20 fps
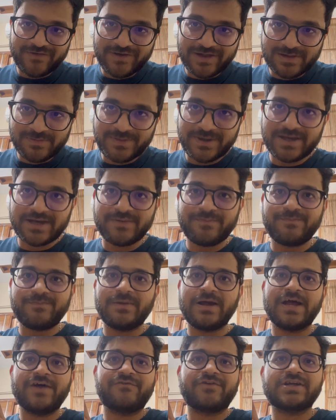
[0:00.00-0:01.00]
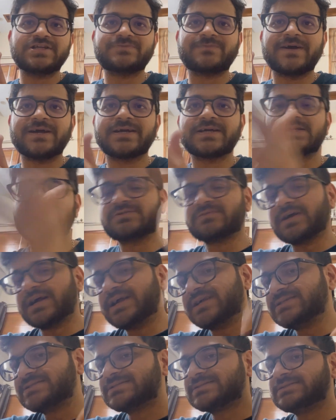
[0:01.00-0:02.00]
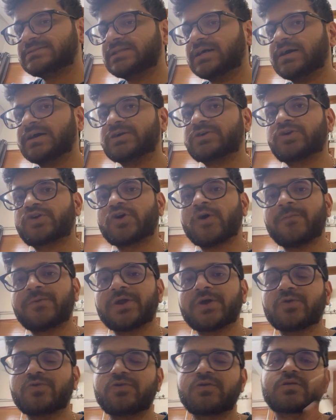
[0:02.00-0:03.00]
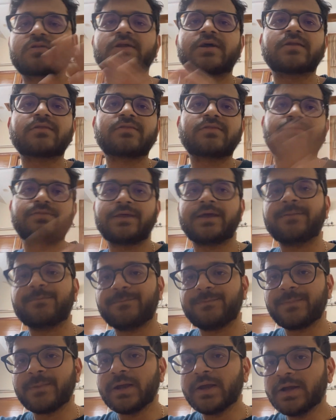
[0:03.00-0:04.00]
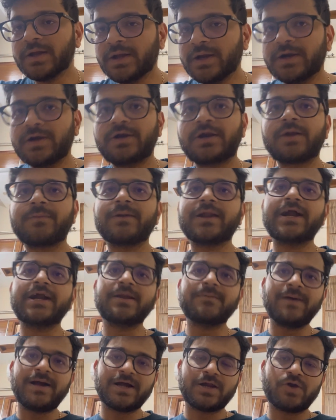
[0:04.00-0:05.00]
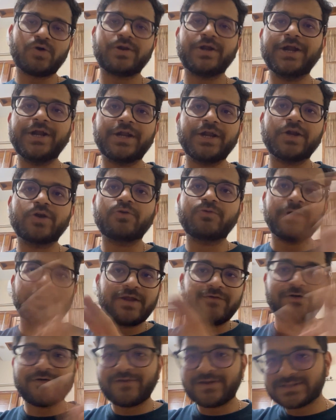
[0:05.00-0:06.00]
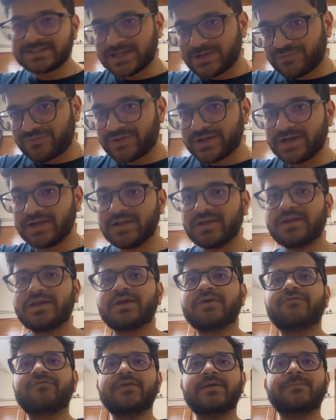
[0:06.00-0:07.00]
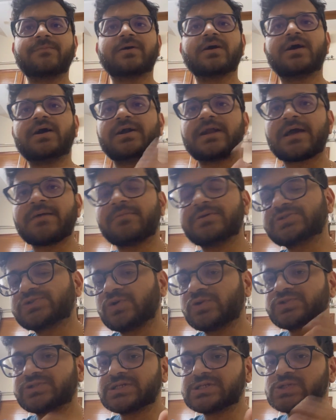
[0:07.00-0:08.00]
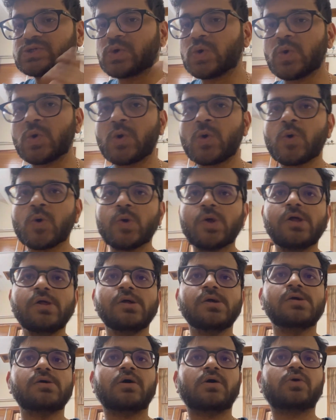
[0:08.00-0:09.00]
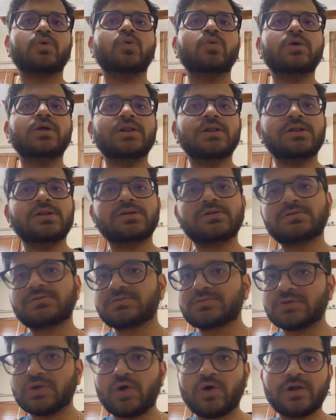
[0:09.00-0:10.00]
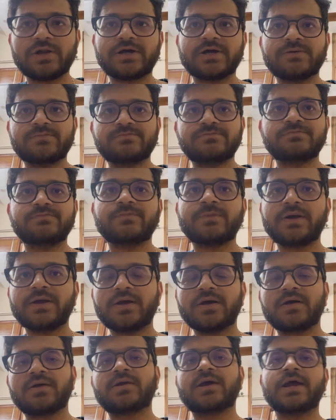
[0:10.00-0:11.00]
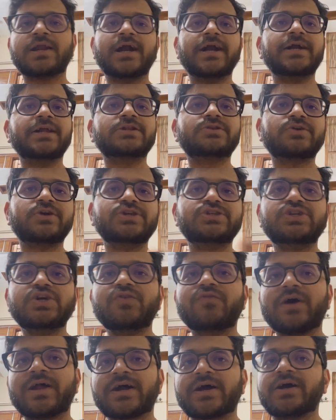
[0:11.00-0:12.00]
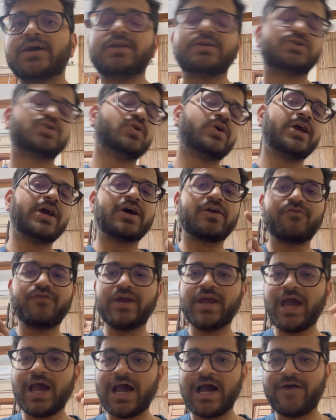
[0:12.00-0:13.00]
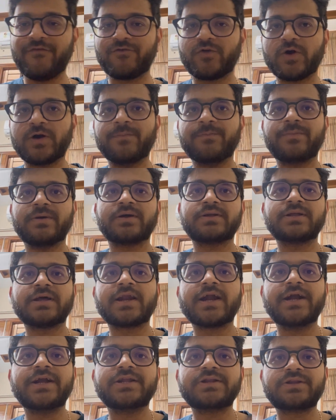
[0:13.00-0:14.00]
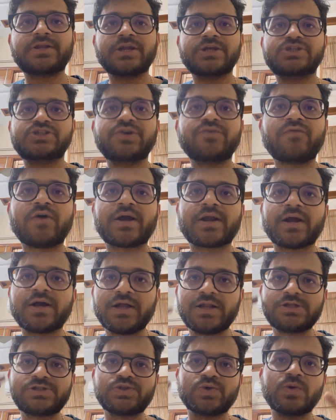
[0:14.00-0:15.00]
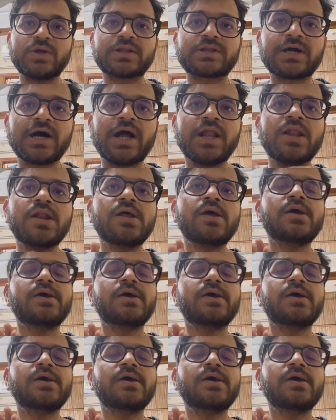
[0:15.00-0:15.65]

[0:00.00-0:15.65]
LPA average package, and the top recruiters are same. IIIT Bangalore 18 to 25, as I have said earlier. Flipkart, Amazon, Cisco, Google, all come here. NIT Trichy, Warangal. So here we have to compare the NIT Trichy, Warangal, Suratkal